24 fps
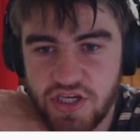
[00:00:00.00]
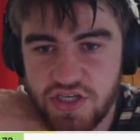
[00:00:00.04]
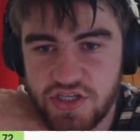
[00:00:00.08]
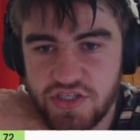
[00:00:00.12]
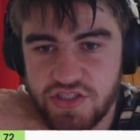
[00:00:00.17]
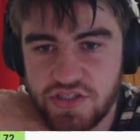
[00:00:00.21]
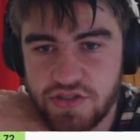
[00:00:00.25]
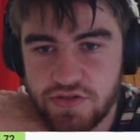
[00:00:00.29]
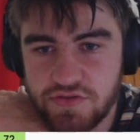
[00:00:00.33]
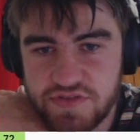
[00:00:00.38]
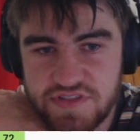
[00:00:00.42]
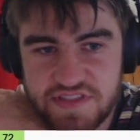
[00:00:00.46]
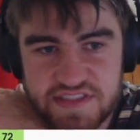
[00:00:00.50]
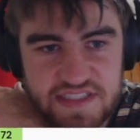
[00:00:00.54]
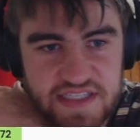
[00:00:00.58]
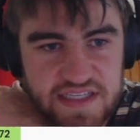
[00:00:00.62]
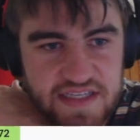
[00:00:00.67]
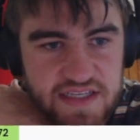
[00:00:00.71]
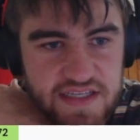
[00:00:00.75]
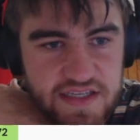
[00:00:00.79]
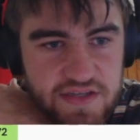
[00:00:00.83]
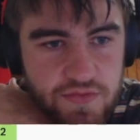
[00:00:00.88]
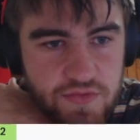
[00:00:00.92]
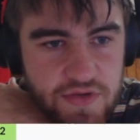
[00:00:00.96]
you'll
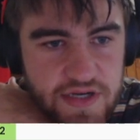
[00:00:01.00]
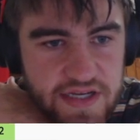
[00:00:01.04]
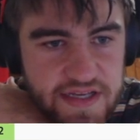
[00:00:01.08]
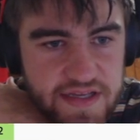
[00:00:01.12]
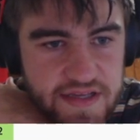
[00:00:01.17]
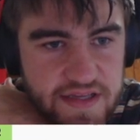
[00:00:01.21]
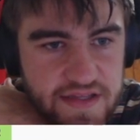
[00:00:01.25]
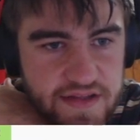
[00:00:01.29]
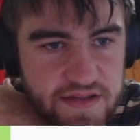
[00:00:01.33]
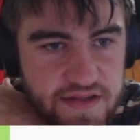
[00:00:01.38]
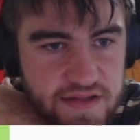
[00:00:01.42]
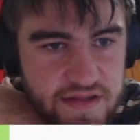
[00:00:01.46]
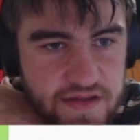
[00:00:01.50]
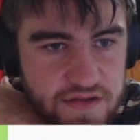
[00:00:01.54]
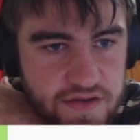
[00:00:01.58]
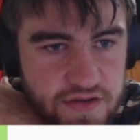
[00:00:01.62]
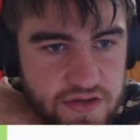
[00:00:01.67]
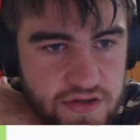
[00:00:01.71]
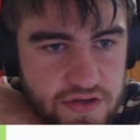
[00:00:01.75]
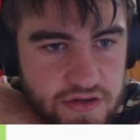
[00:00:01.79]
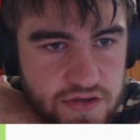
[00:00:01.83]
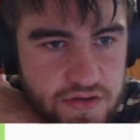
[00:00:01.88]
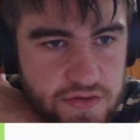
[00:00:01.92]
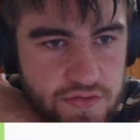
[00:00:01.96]
see when,
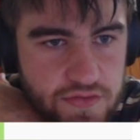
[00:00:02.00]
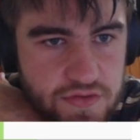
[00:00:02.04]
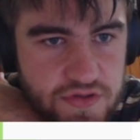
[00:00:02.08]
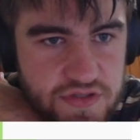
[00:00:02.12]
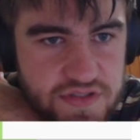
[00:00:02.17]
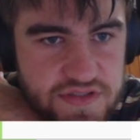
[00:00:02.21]
where